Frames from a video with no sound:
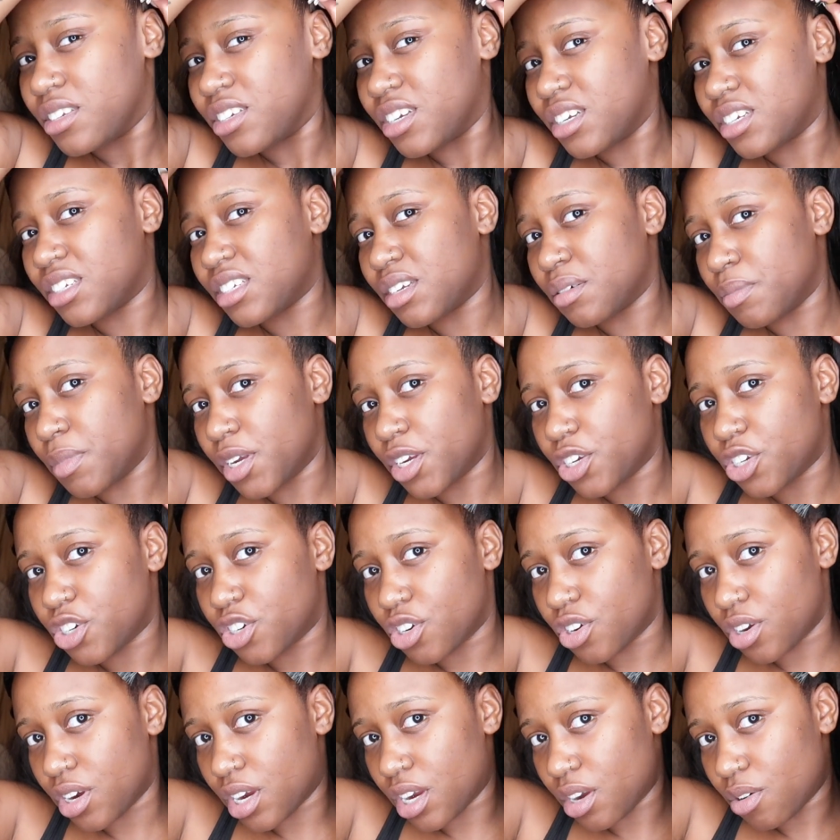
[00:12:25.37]
just to make
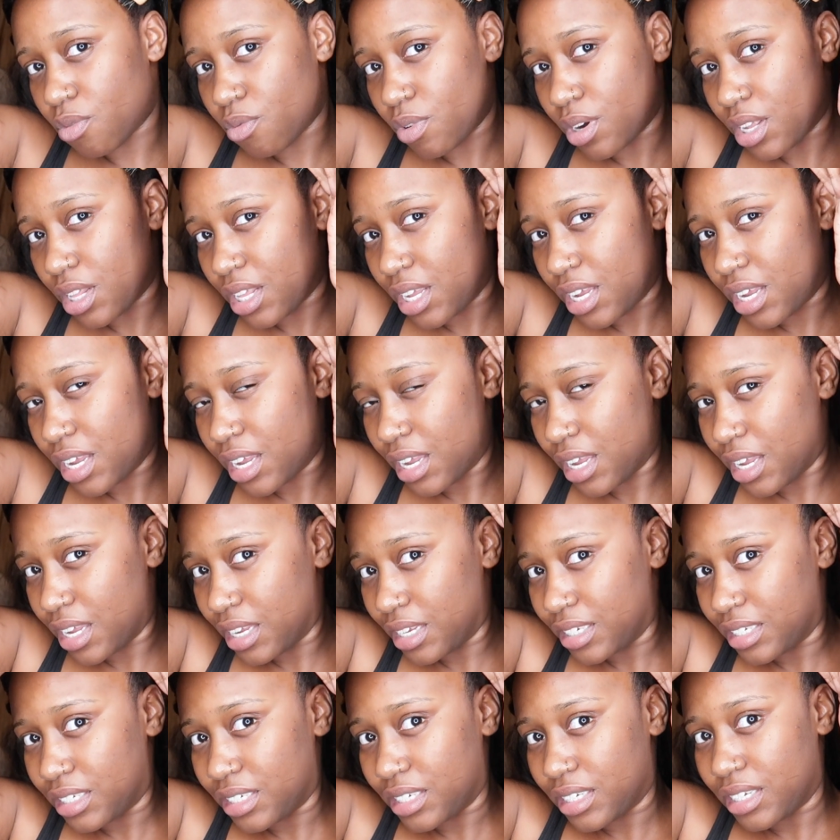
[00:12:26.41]
sure it really
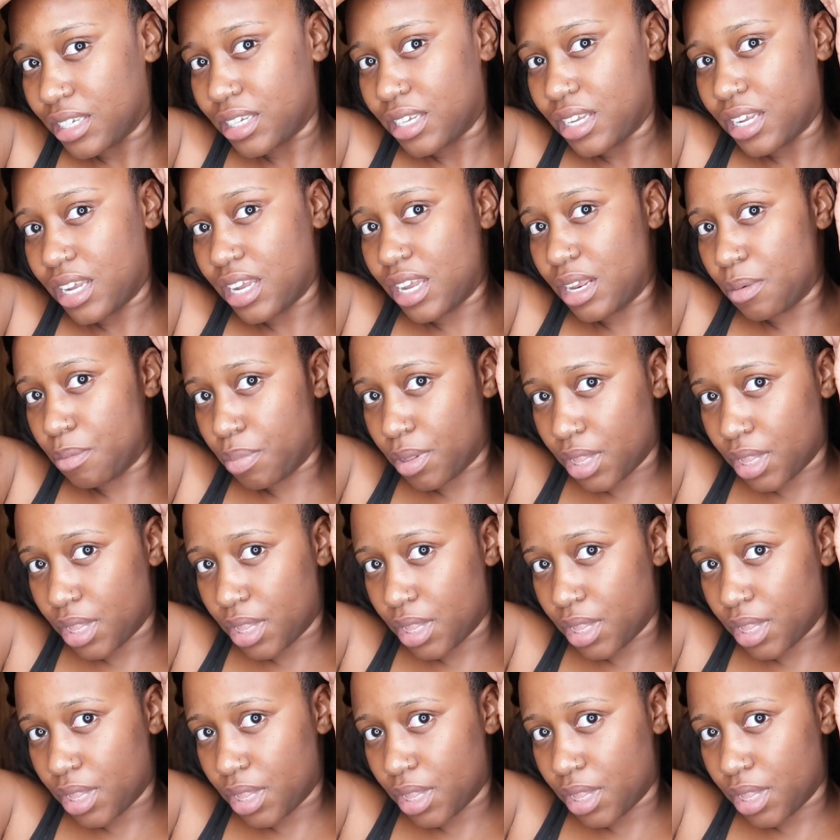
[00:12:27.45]
is in